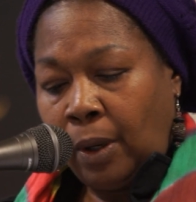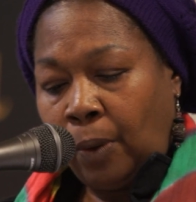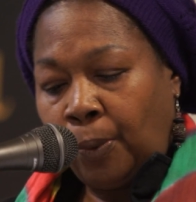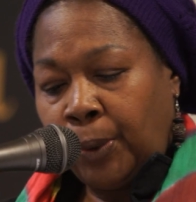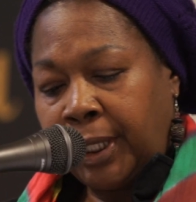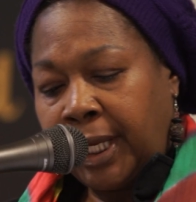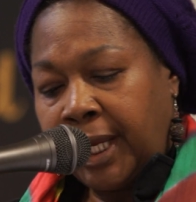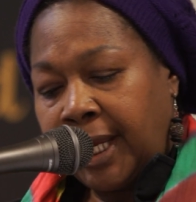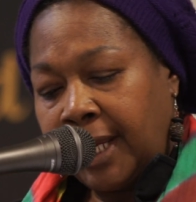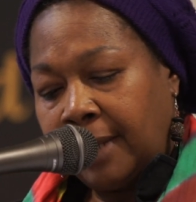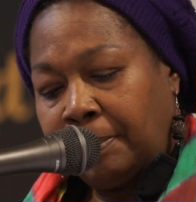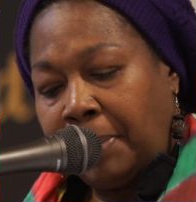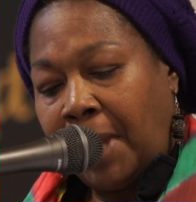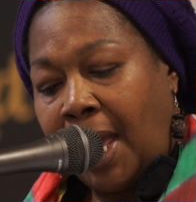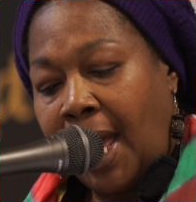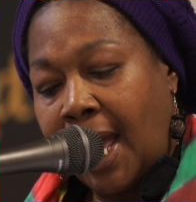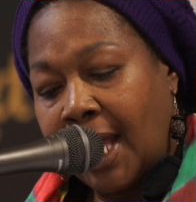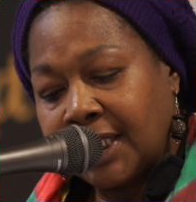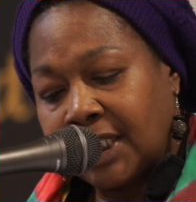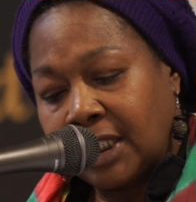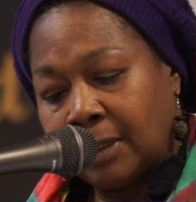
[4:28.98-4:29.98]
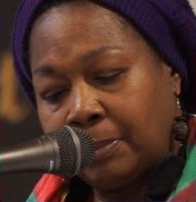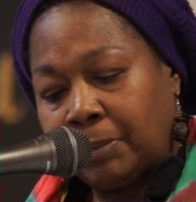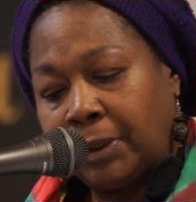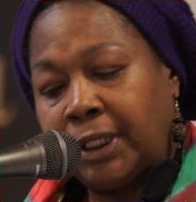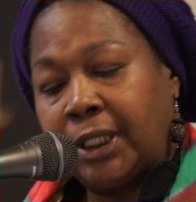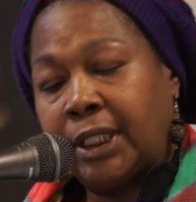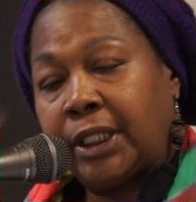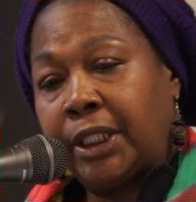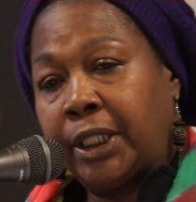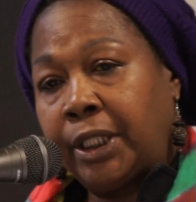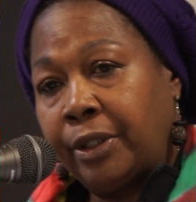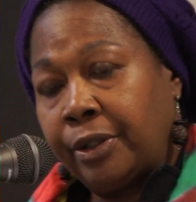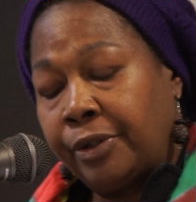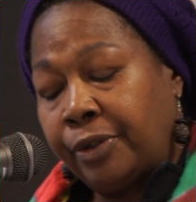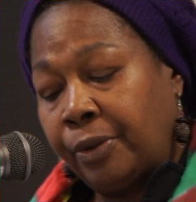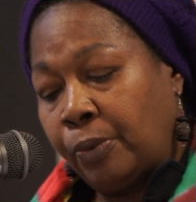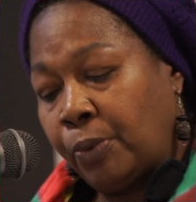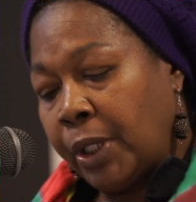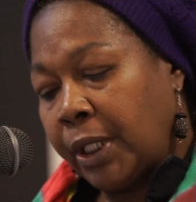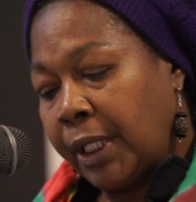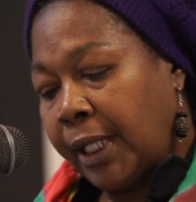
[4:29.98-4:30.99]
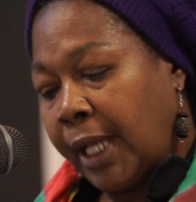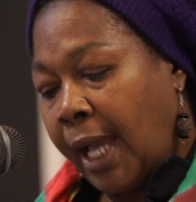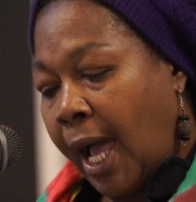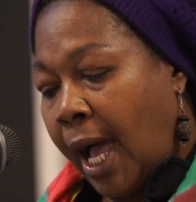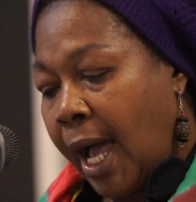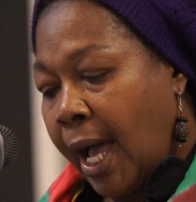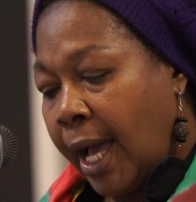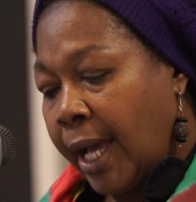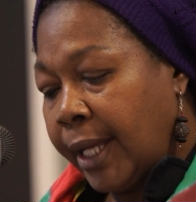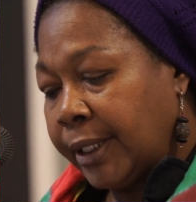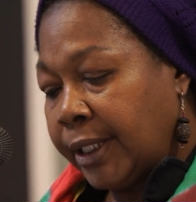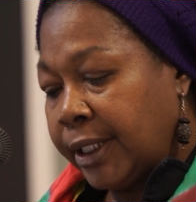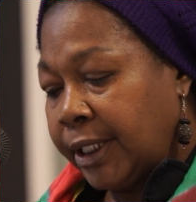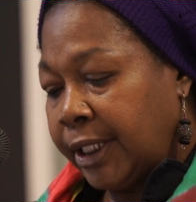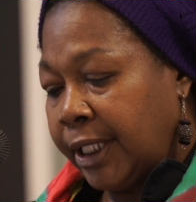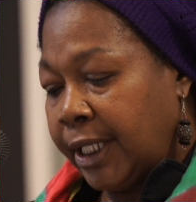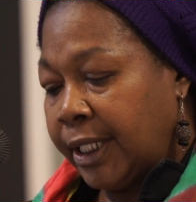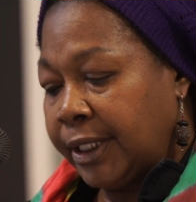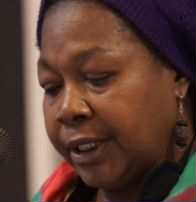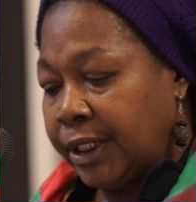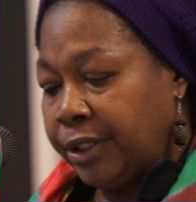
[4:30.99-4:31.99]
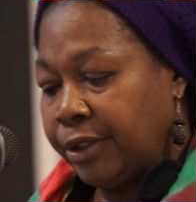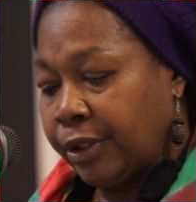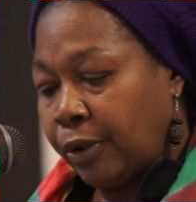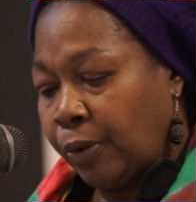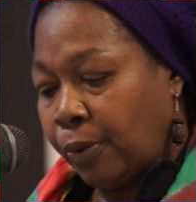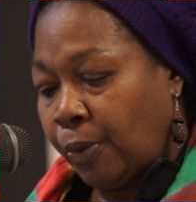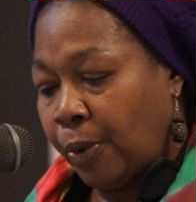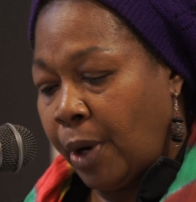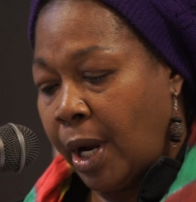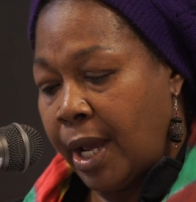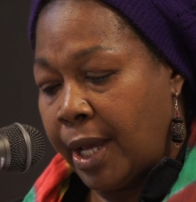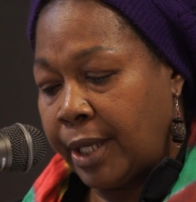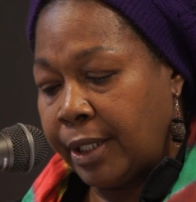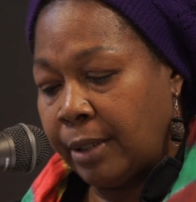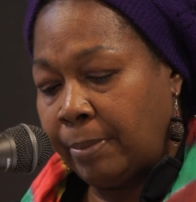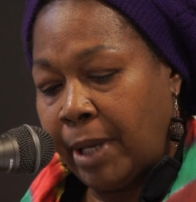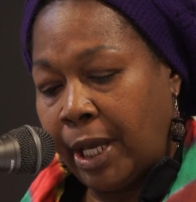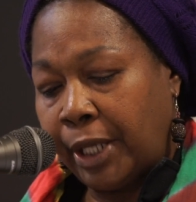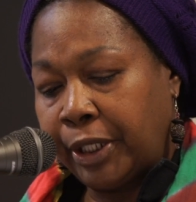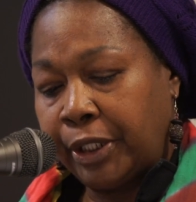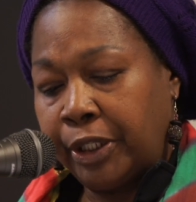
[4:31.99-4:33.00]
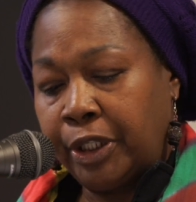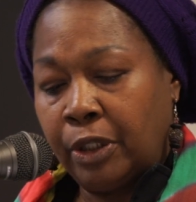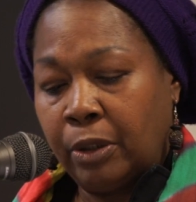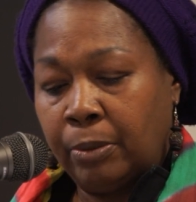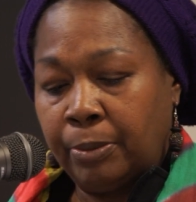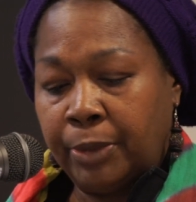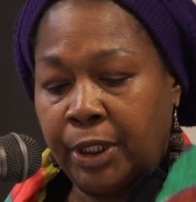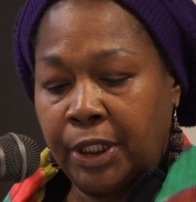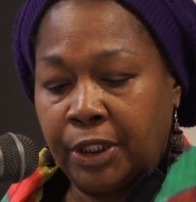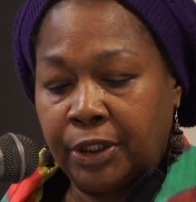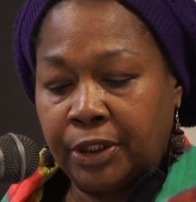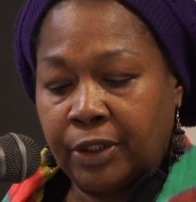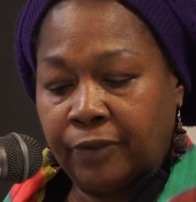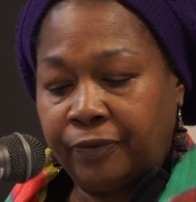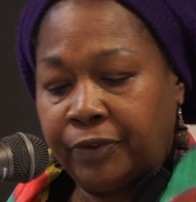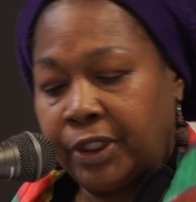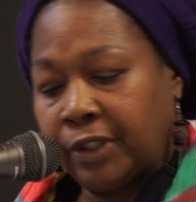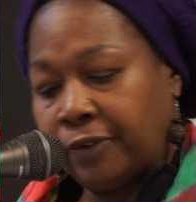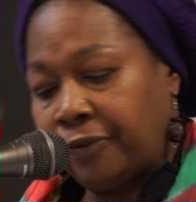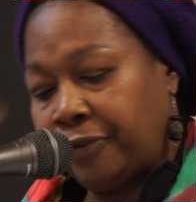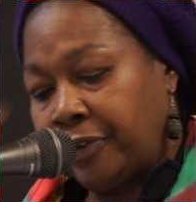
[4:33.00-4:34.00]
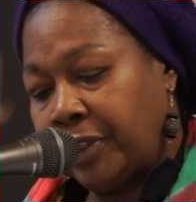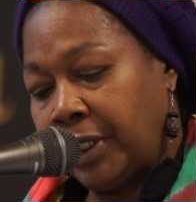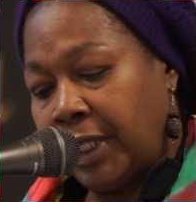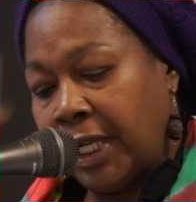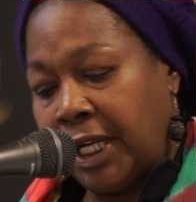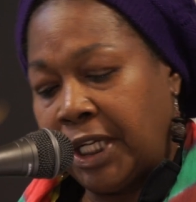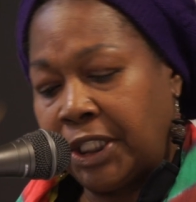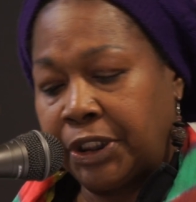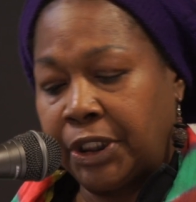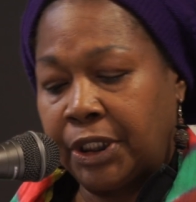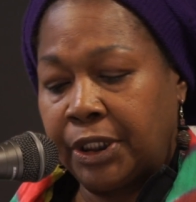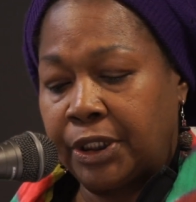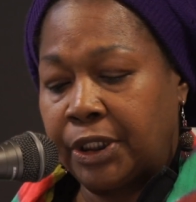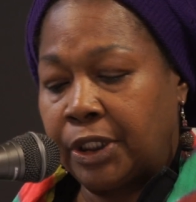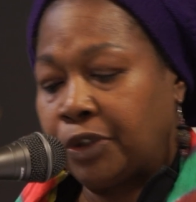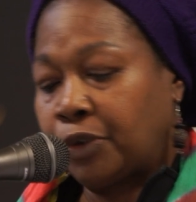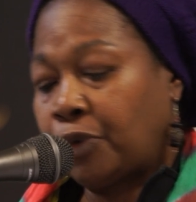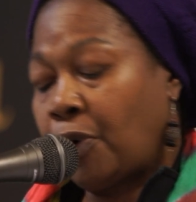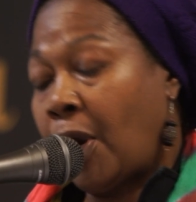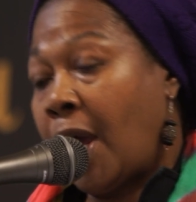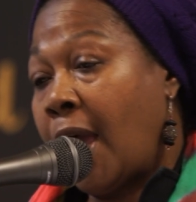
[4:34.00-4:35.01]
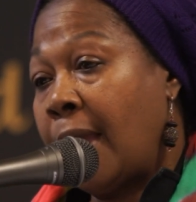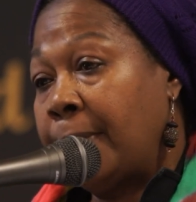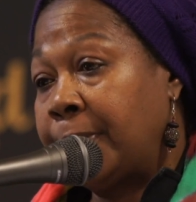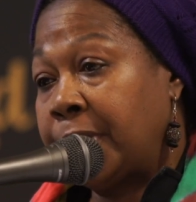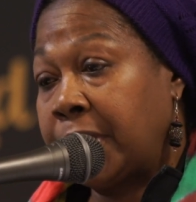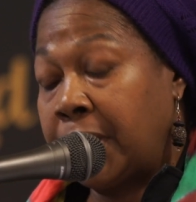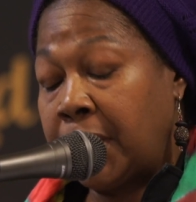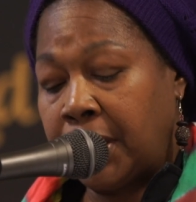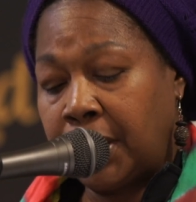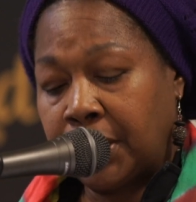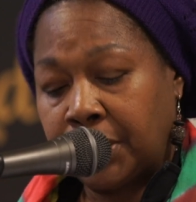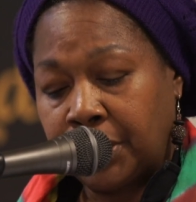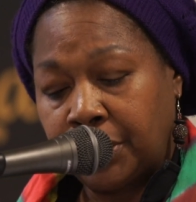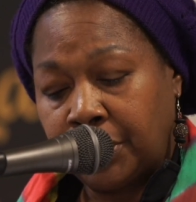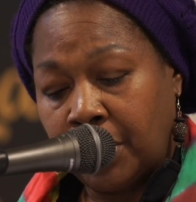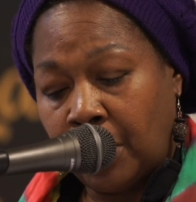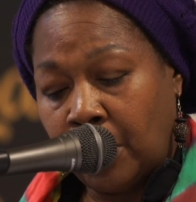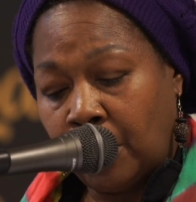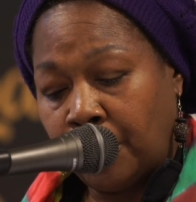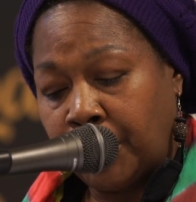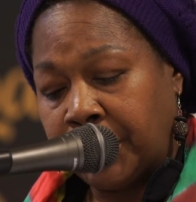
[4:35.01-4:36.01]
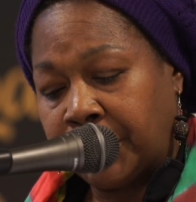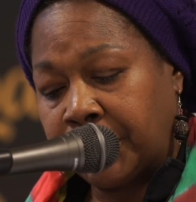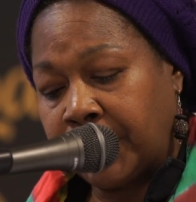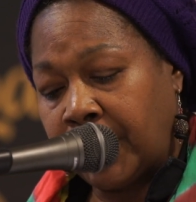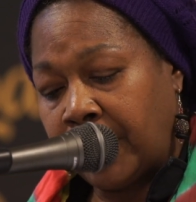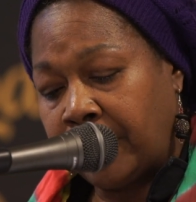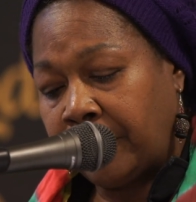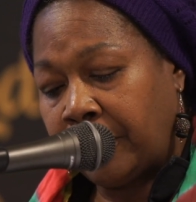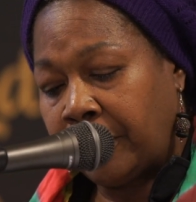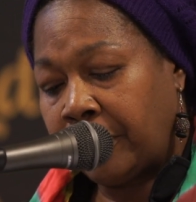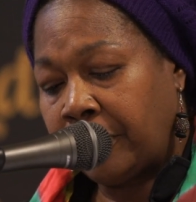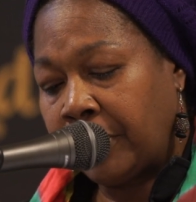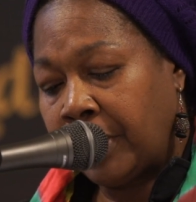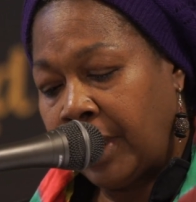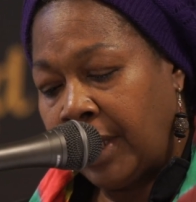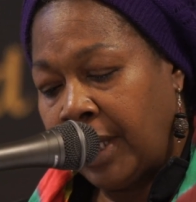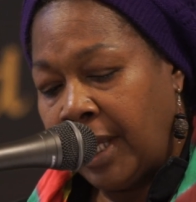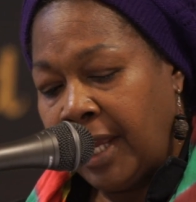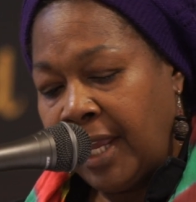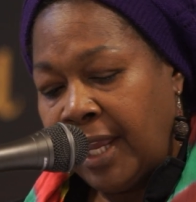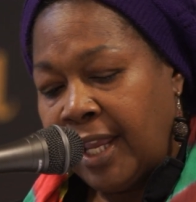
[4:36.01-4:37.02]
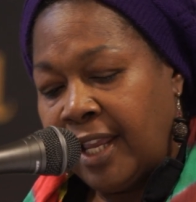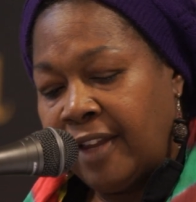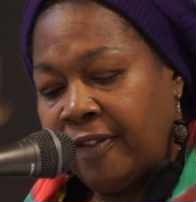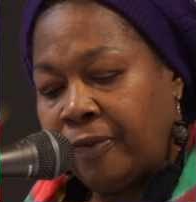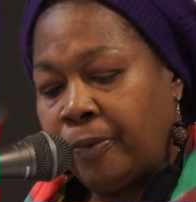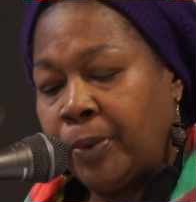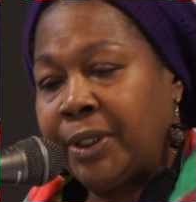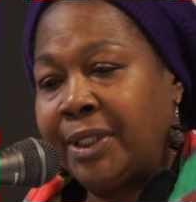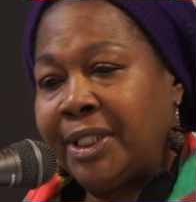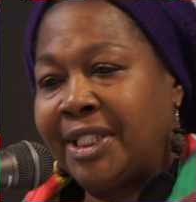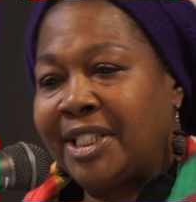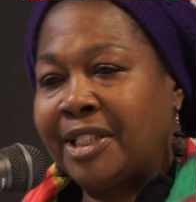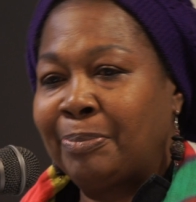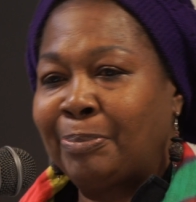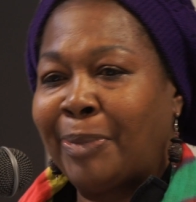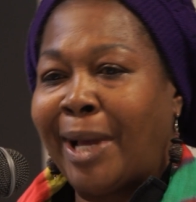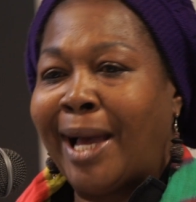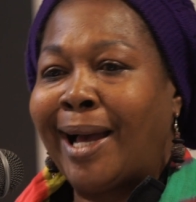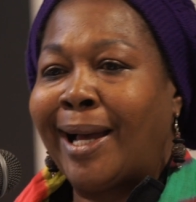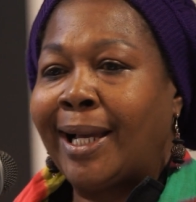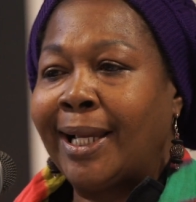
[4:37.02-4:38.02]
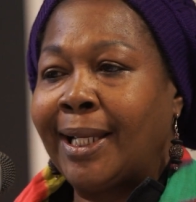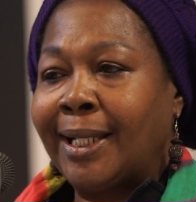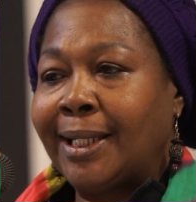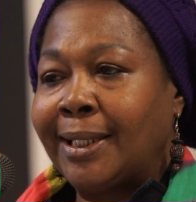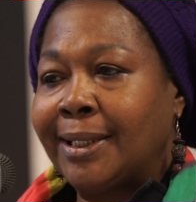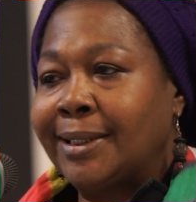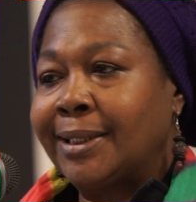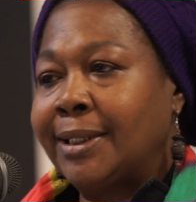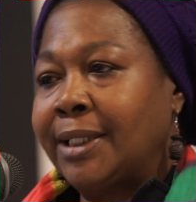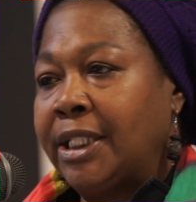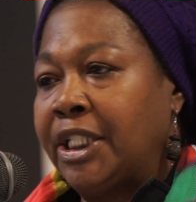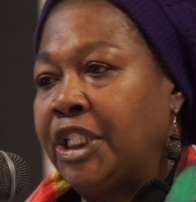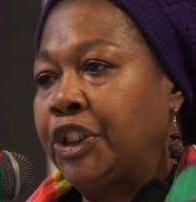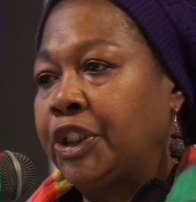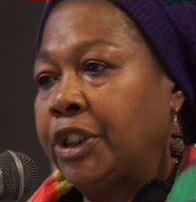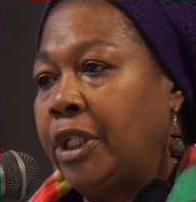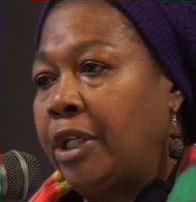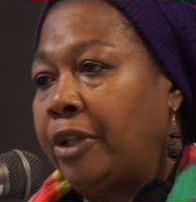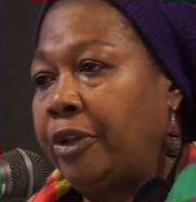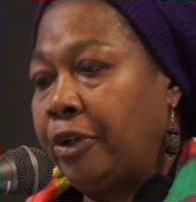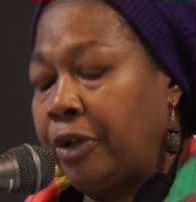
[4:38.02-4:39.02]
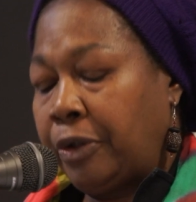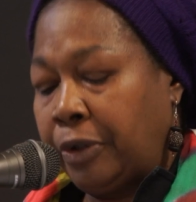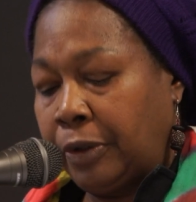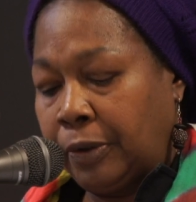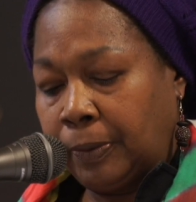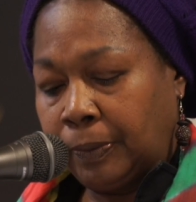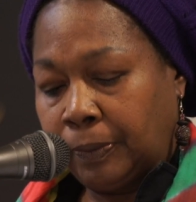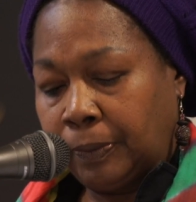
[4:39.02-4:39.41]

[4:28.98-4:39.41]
We can't possibly adhere to what God says in the Quran about humans of different nations and tribes getting to know each other if we despise each other